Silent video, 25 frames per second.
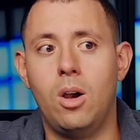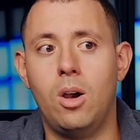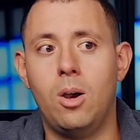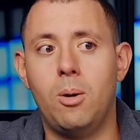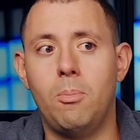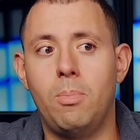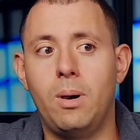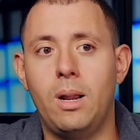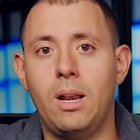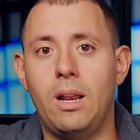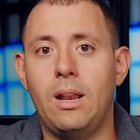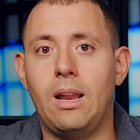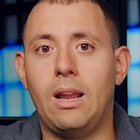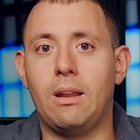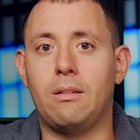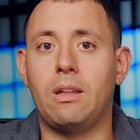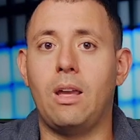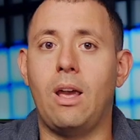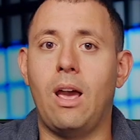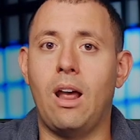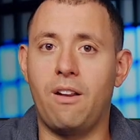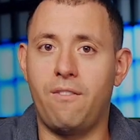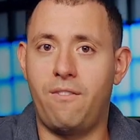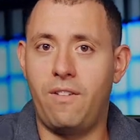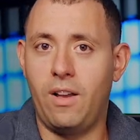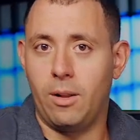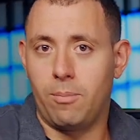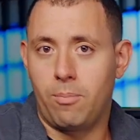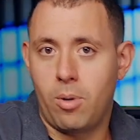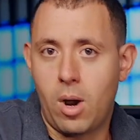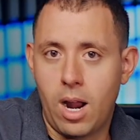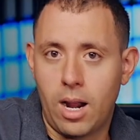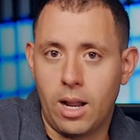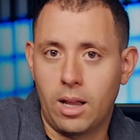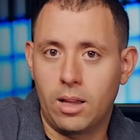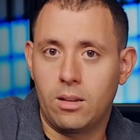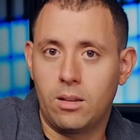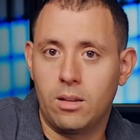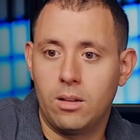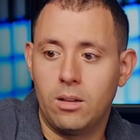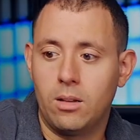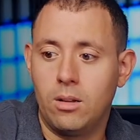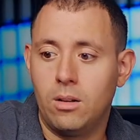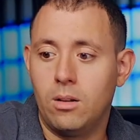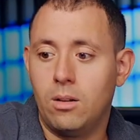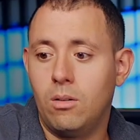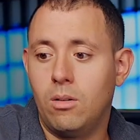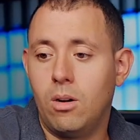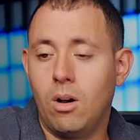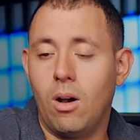But let's say you had a failed product.
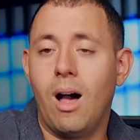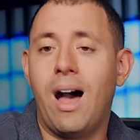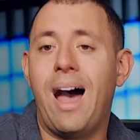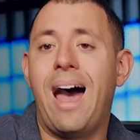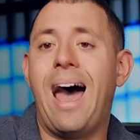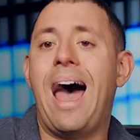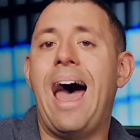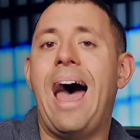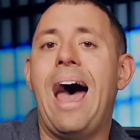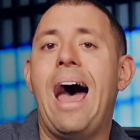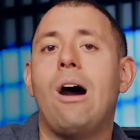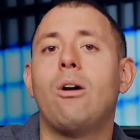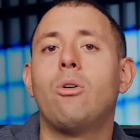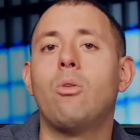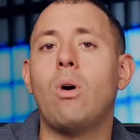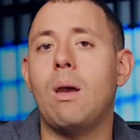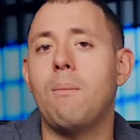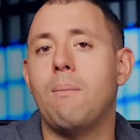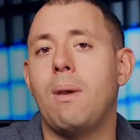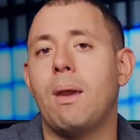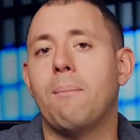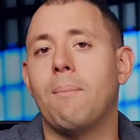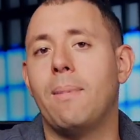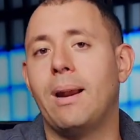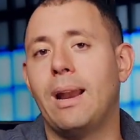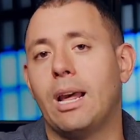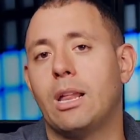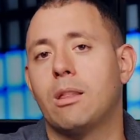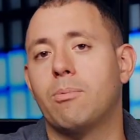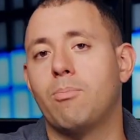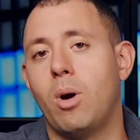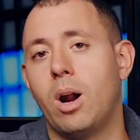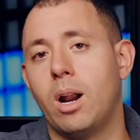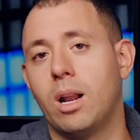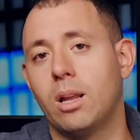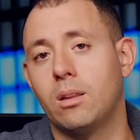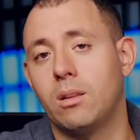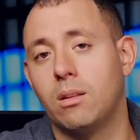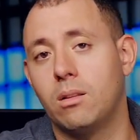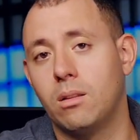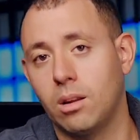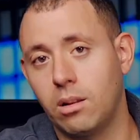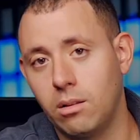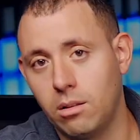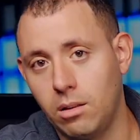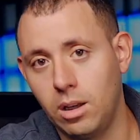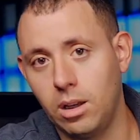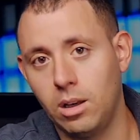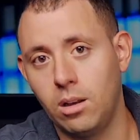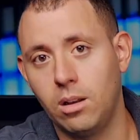Well, how do I make my next product
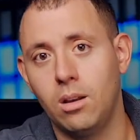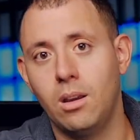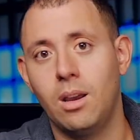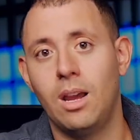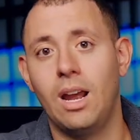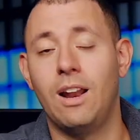succeed?